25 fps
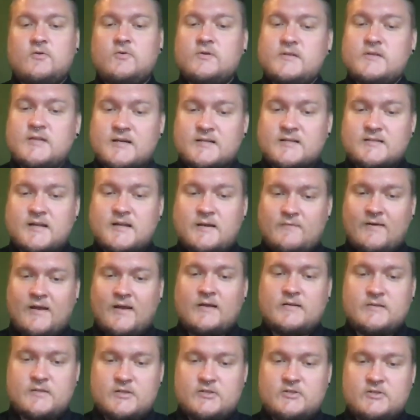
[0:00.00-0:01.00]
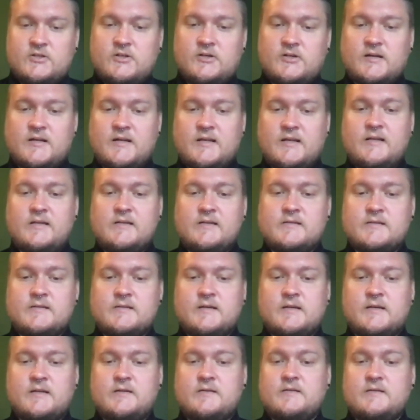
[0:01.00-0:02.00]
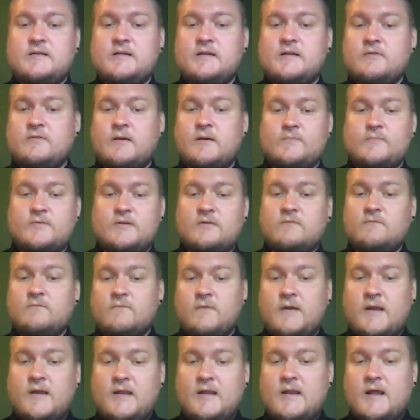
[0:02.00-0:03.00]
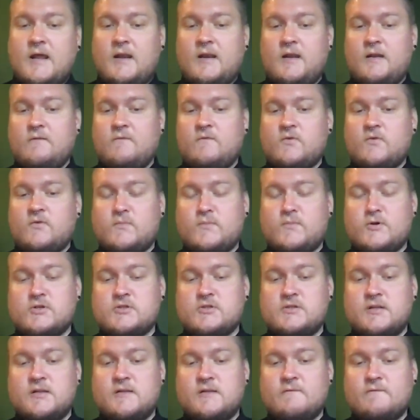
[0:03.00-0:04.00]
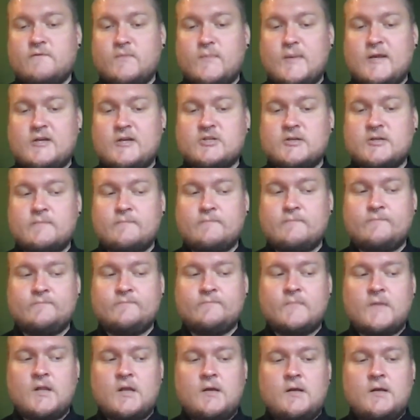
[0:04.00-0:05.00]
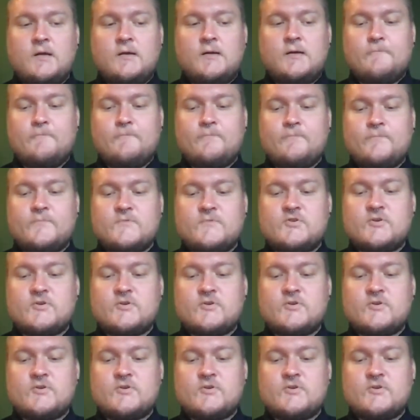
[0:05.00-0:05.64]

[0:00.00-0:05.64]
who doesn't have access to your keys can decrypt and read any of your personal information um,